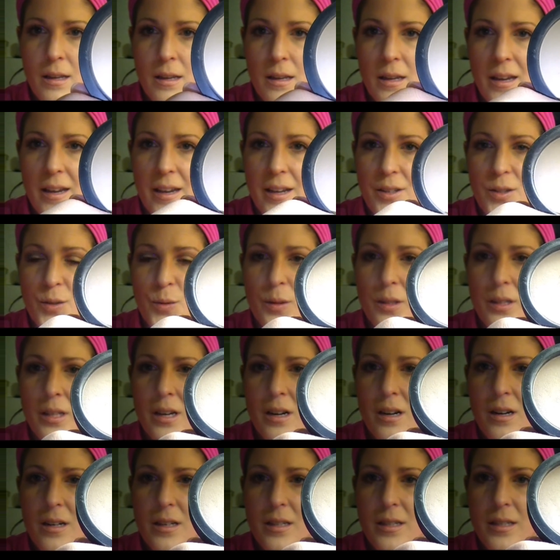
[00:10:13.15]
Yeah, it's really
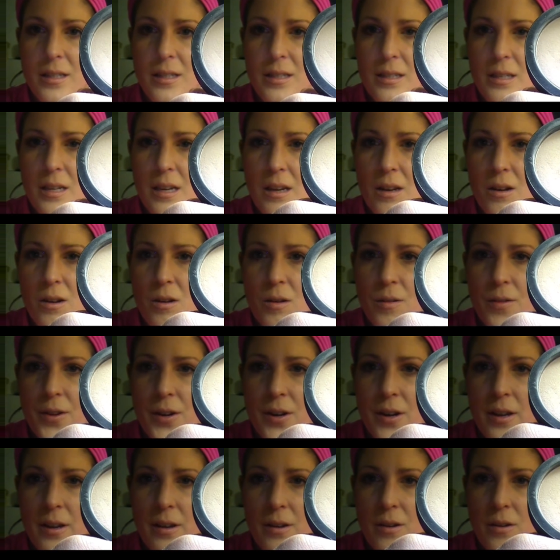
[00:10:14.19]
hard to see. Oh,
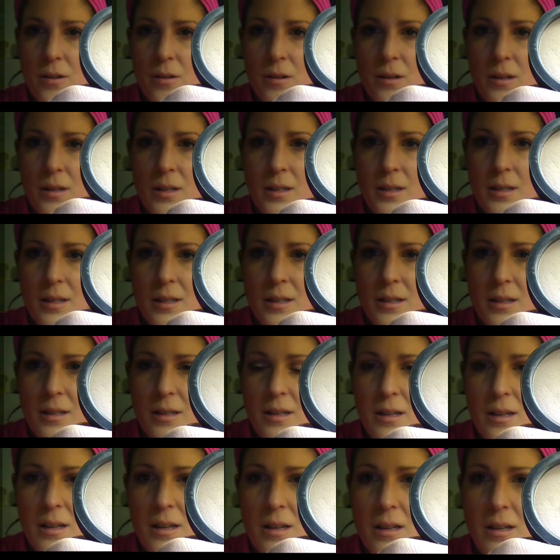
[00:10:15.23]
there you go.
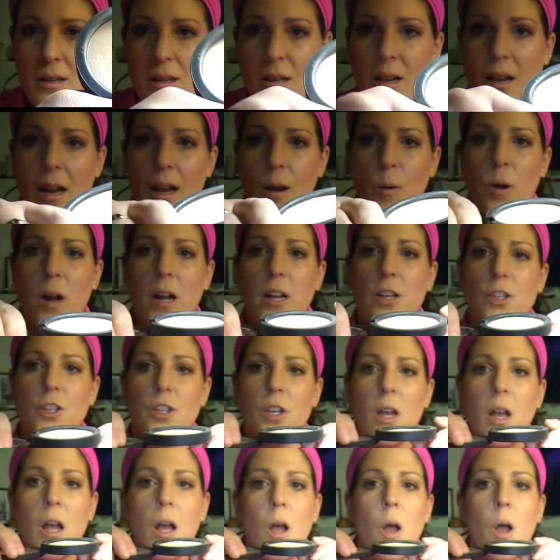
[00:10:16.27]
Watch.